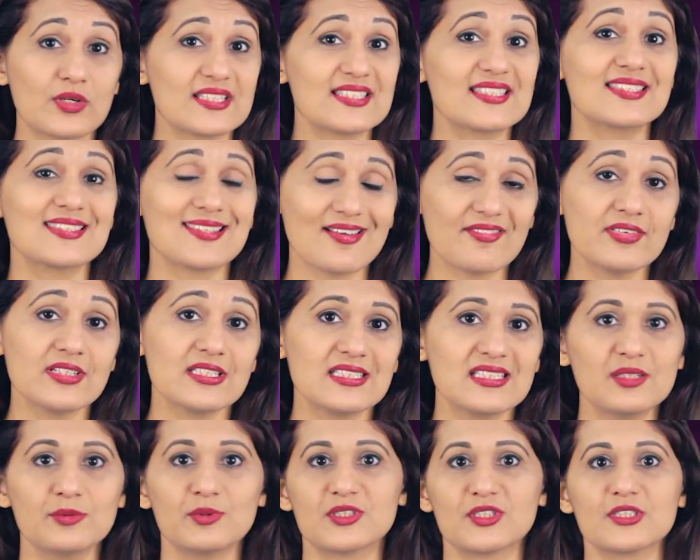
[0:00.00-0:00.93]
or
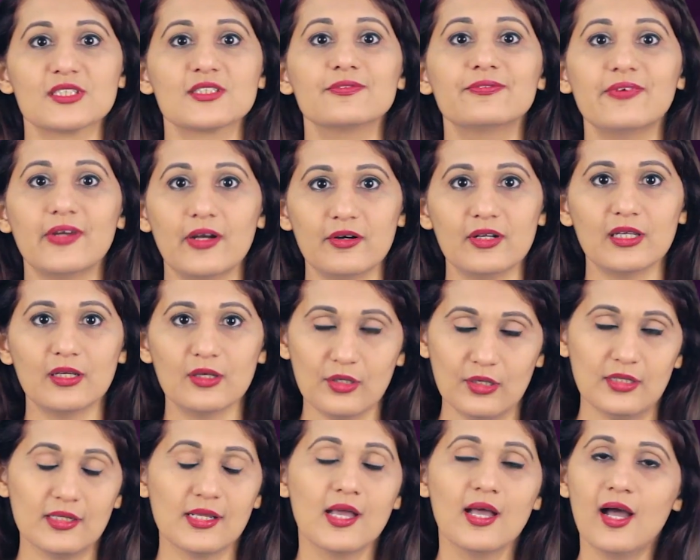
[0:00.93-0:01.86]
70, which is very
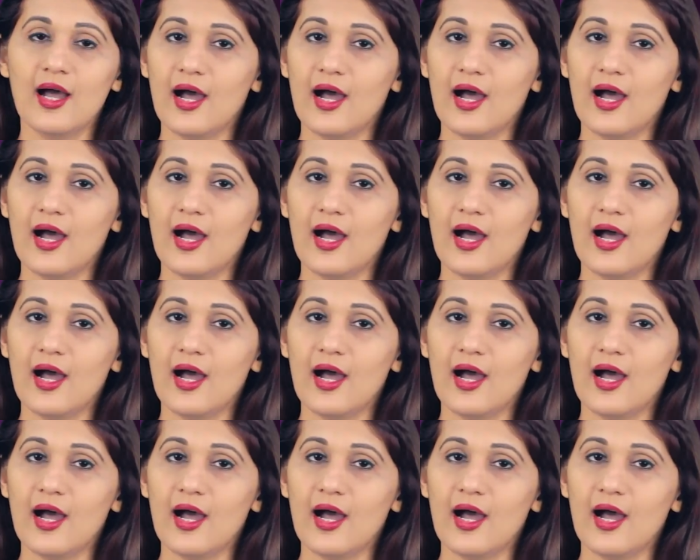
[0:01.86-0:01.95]
good.